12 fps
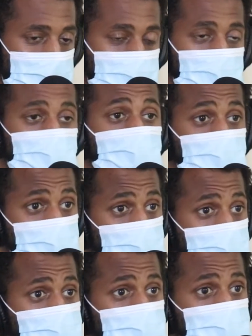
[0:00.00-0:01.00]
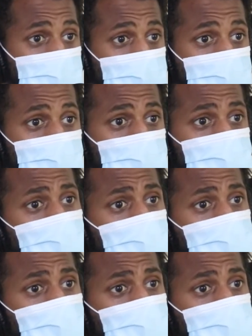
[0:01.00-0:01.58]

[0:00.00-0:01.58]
But we're going to have to wrap this bad boy up.